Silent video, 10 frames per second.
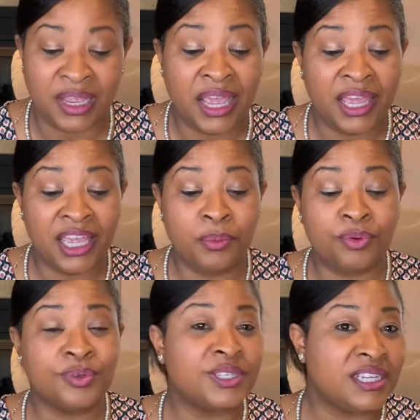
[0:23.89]

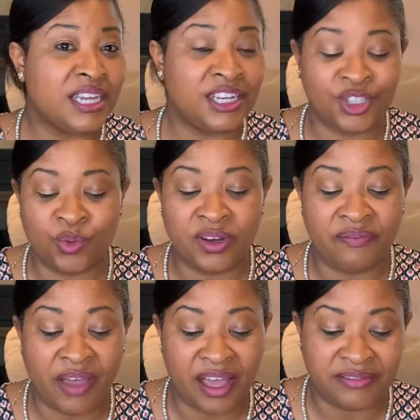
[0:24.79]
Hebrews 10 and
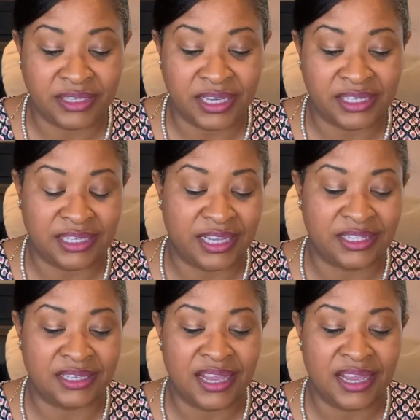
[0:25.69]
25 says this,